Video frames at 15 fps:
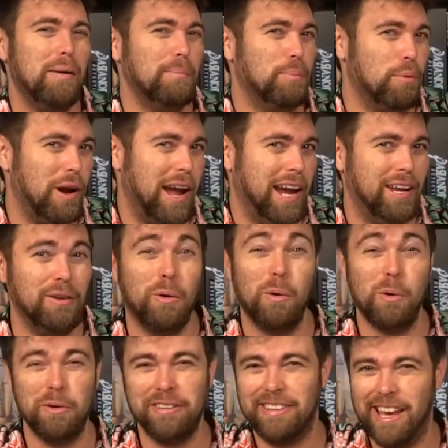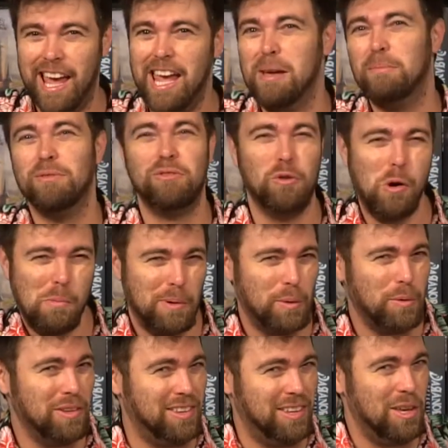brain or game storming with